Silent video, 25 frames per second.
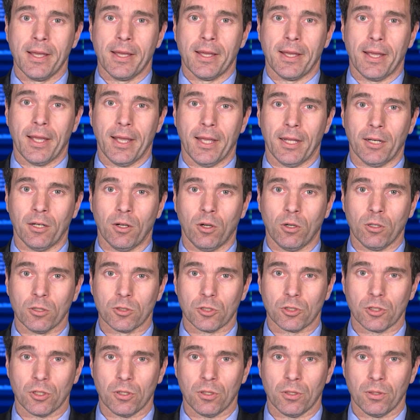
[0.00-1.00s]
And
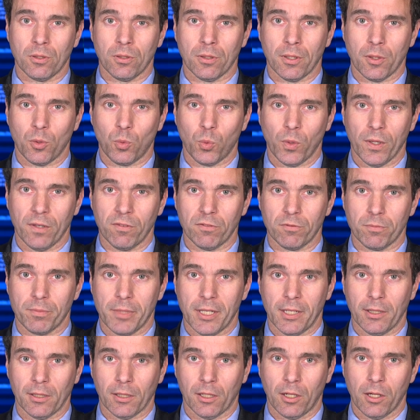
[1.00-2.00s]
also, we've
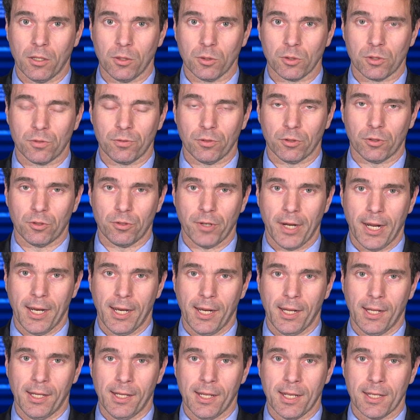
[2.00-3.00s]
been closed for
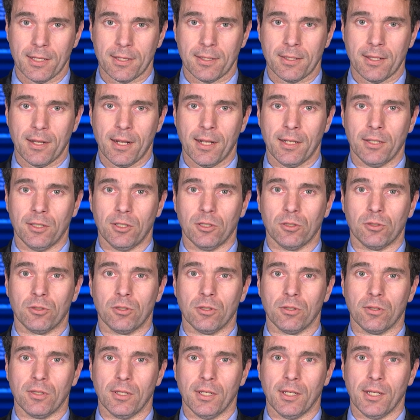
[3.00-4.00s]
trading yesterday due
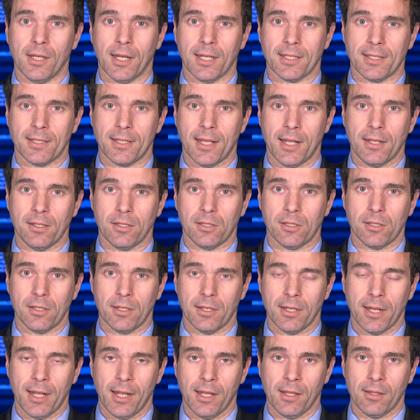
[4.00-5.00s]
to the
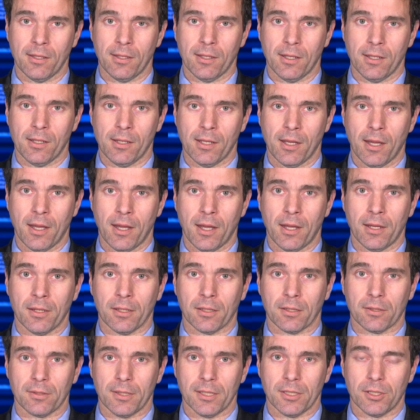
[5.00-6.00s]
Ascension Day,
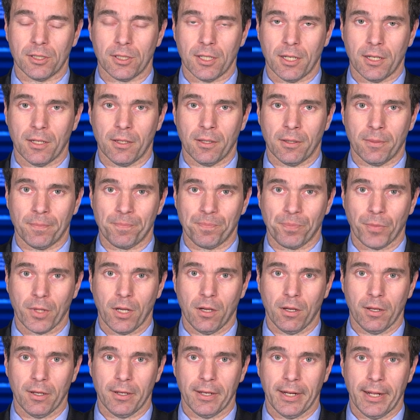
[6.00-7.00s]
the Christian
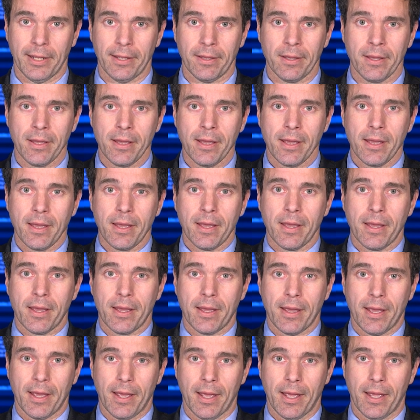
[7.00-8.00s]
holiday.
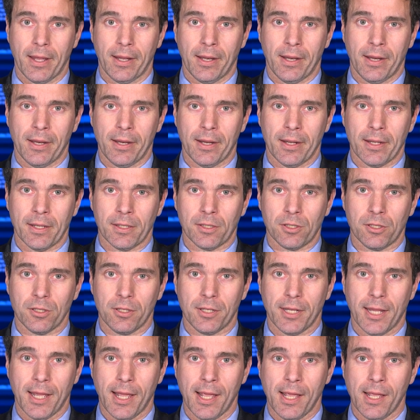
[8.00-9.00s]
And
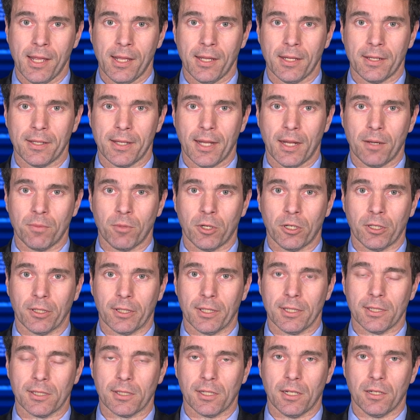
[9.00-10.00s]
today
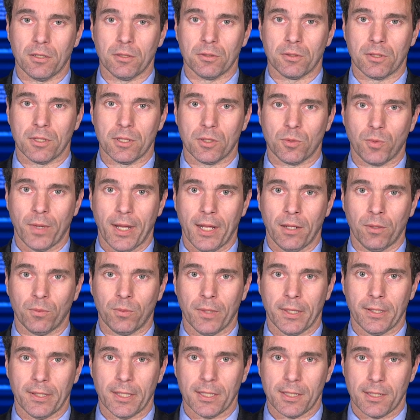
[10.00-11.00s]
Denmark is closed as well,
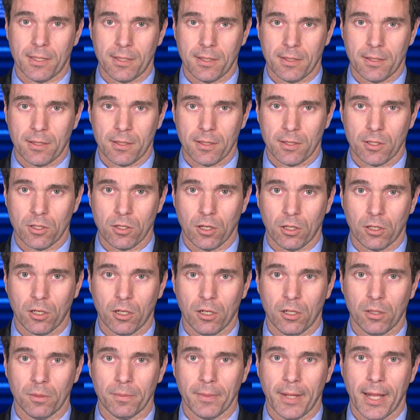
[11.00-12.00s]
whereas
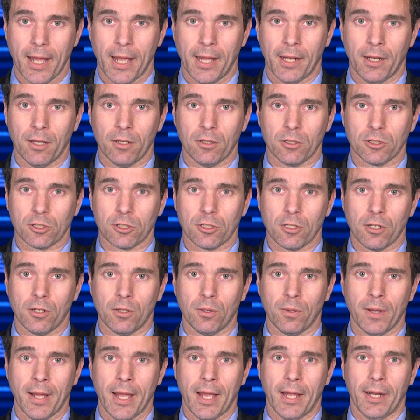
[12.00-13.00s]
Stockholm and
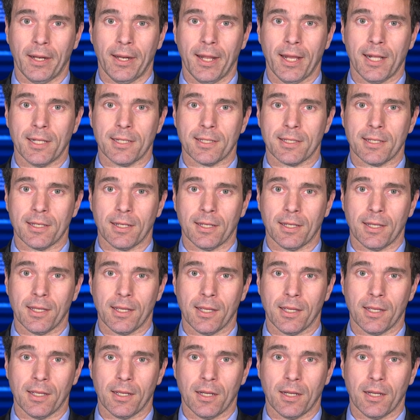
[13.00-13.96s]
Oslo and Helsinki